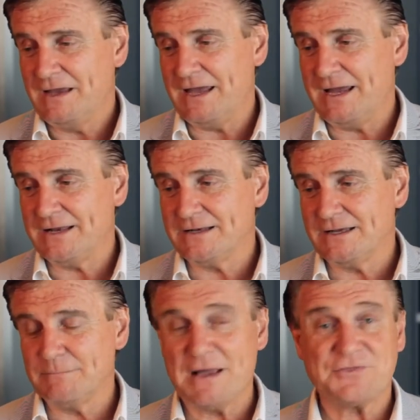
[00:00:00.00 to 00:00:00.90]
And
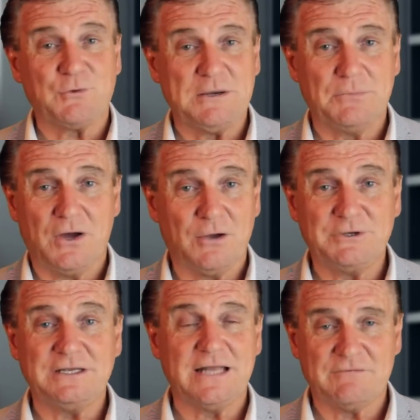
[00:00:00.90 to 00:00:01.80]
a month went by,
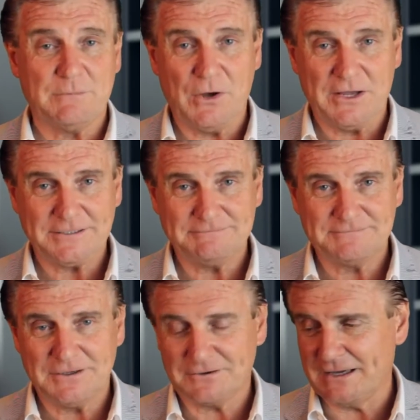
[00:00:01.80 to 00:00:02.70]
we didn't have a bite.
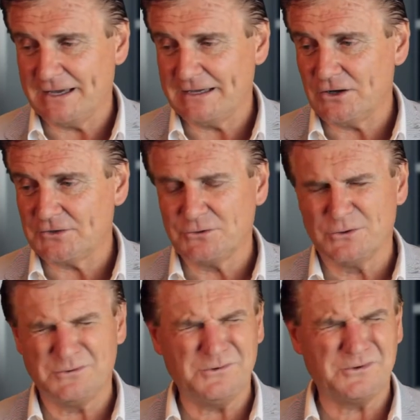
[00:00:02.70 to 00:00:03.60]
Okay, and I
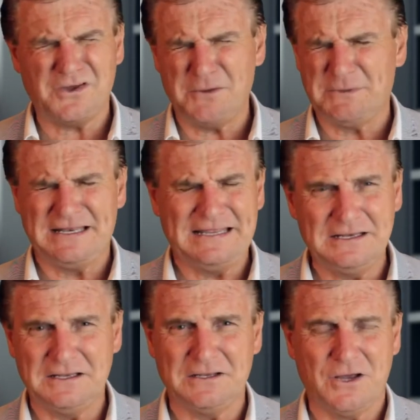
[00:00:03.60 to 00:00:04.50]
thought, look, I'm an
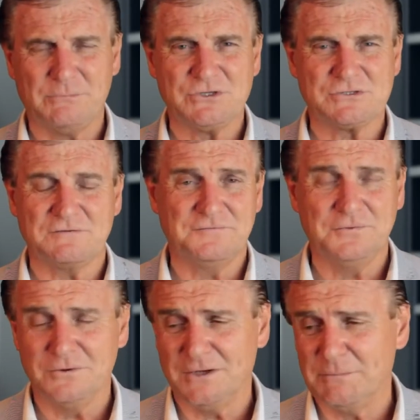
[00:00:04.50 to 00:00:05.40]
idiot. I'm just a
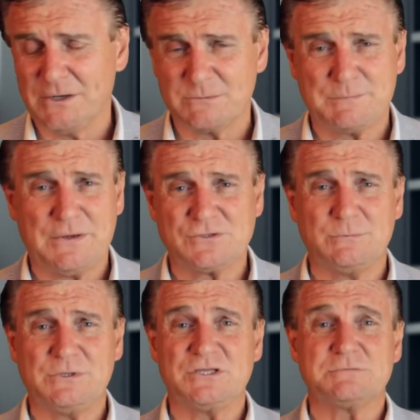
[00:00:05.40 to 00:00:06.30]
fool. I mean, I'm supposed
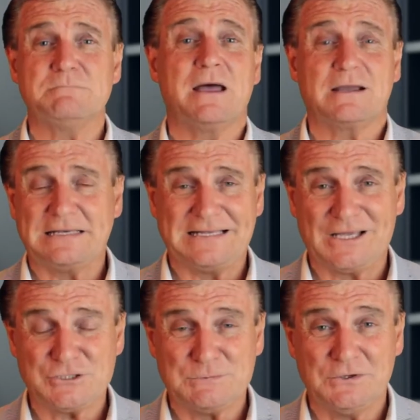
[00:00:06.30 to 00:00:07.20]
to be this marketing
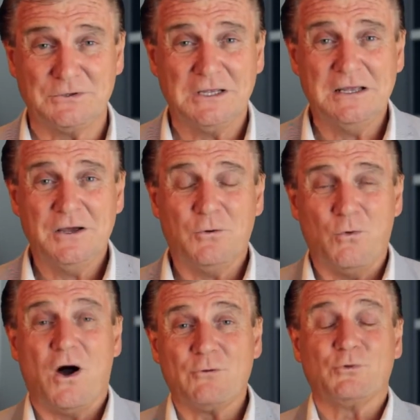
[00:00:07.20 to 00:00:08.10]
expert.
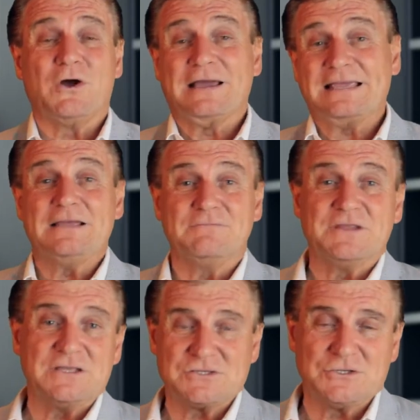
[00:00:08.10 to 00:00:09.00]
Why would I give
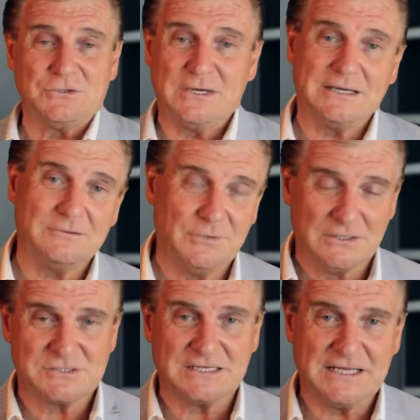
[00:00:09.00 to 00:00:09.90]
this to a
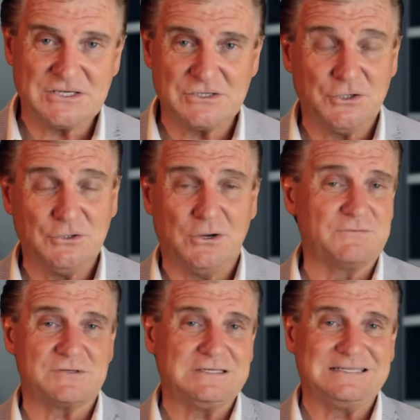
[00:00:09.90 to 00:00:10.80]
real estate agent who
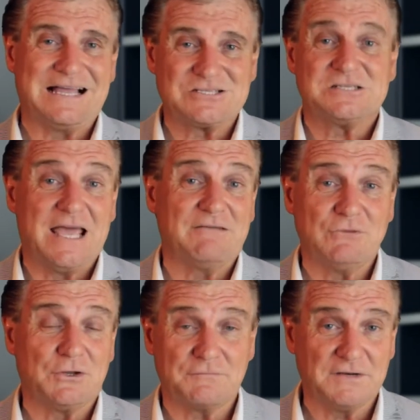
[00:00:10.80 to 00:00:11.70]
obviously doesn't have
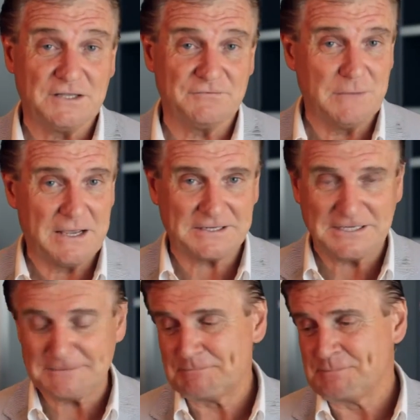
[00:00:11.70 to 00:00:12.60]
a lot of flair for
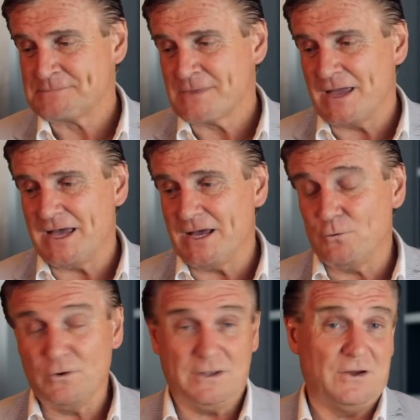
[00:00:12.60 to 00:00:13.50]
marketing?
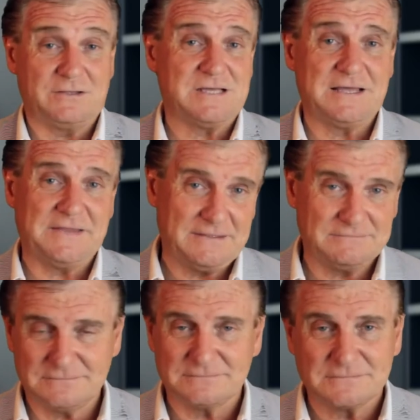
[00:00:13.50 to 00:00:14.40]
Uh, and I say that,